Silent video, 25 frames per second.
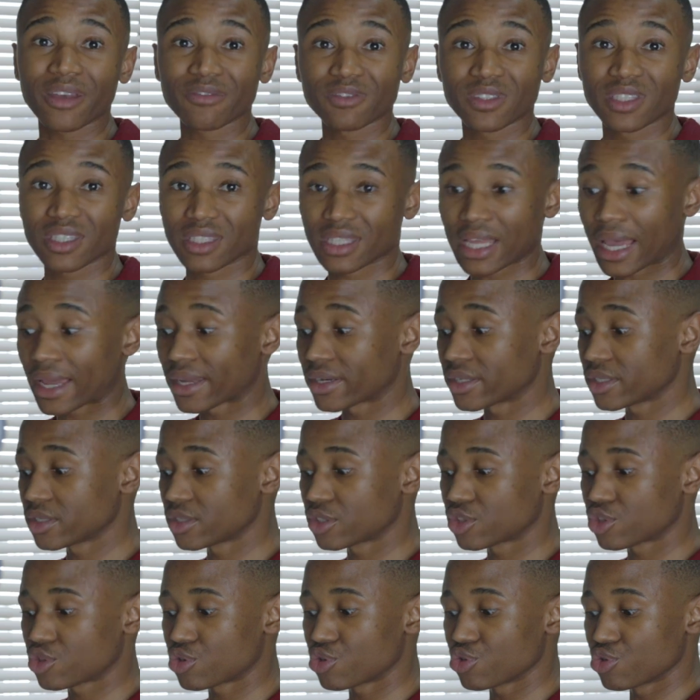have decided
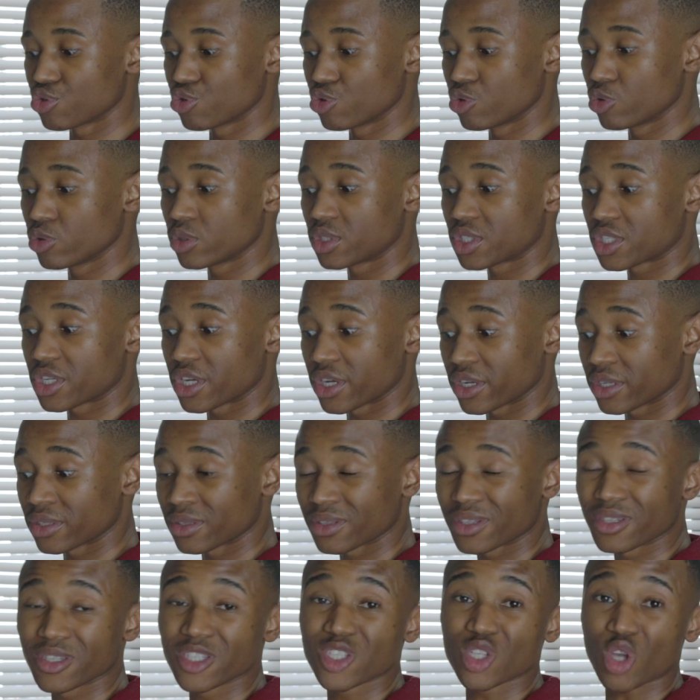to
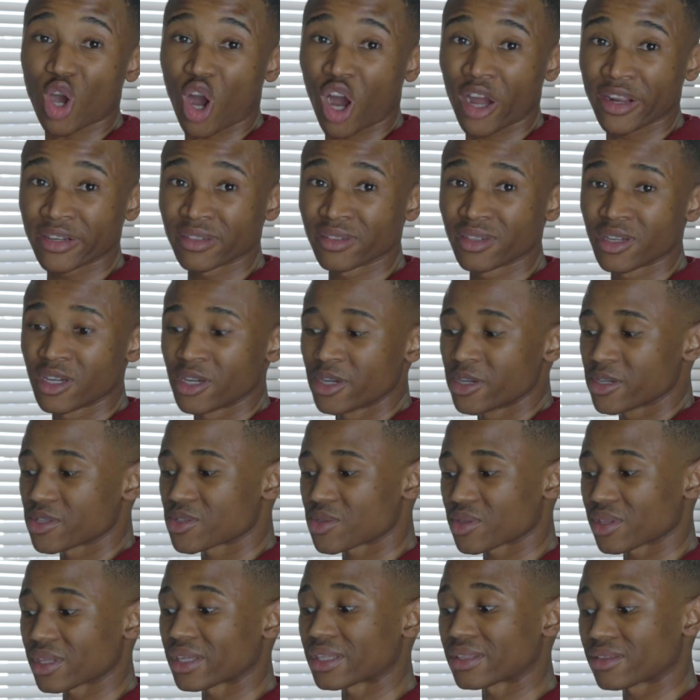turn this on
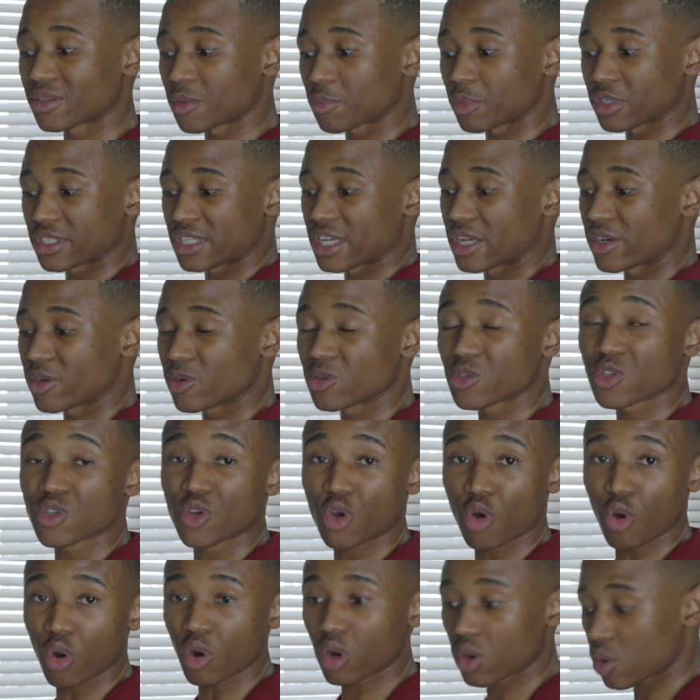so that the potatoes
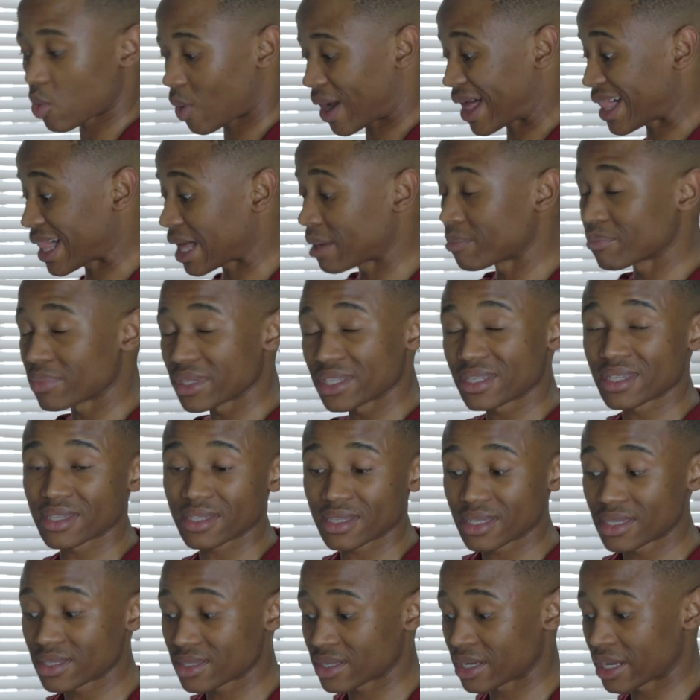cook while I'm busy
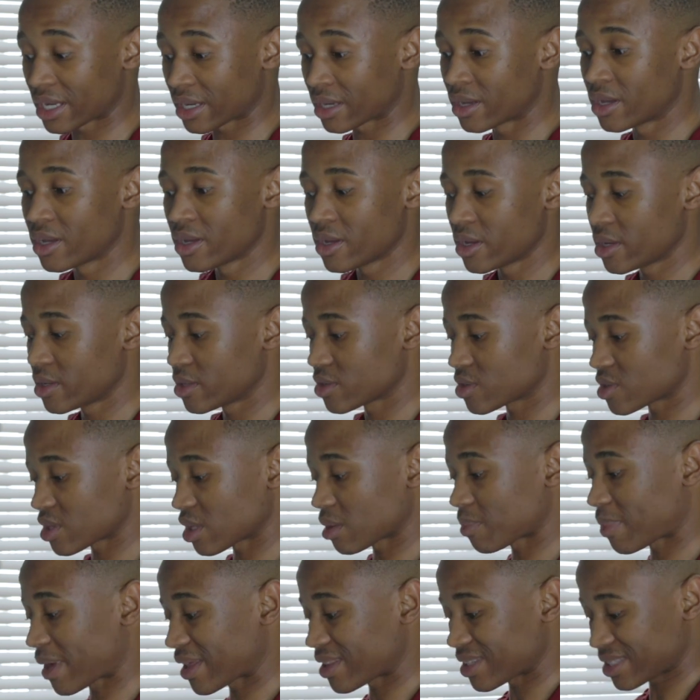seasoning. So
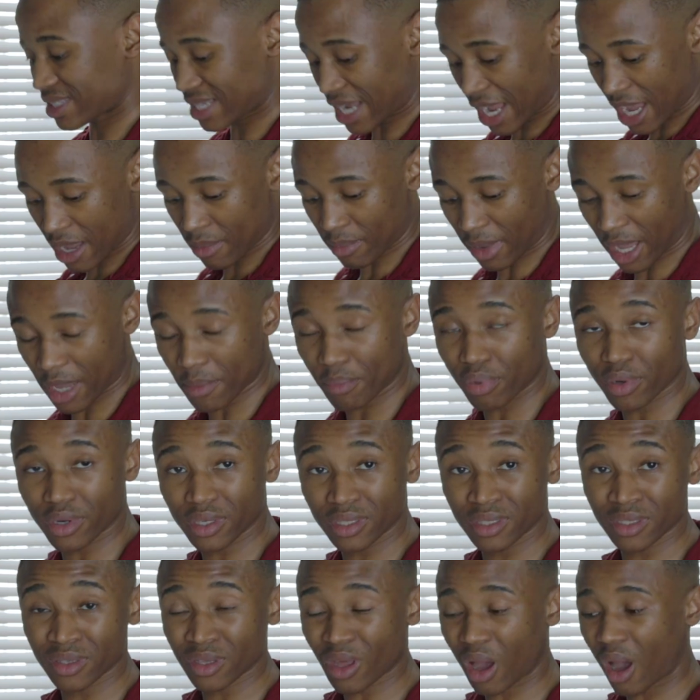that by the time I put
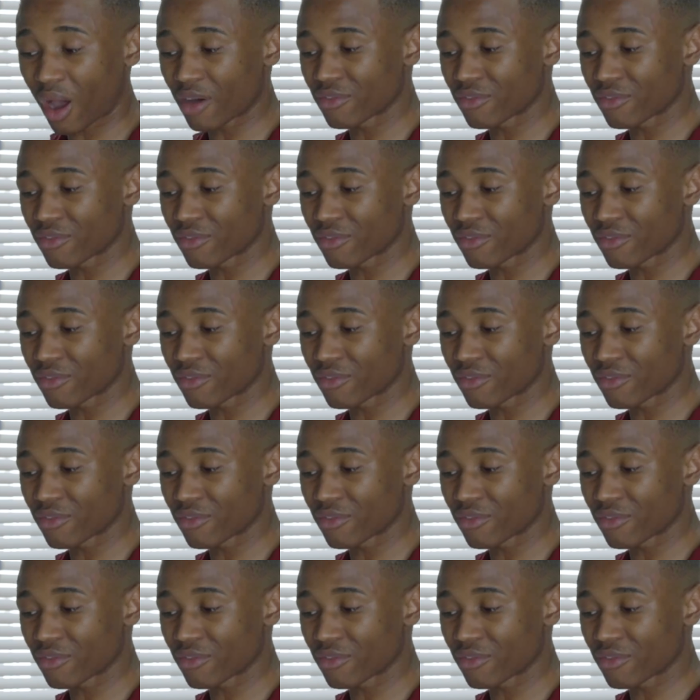it in the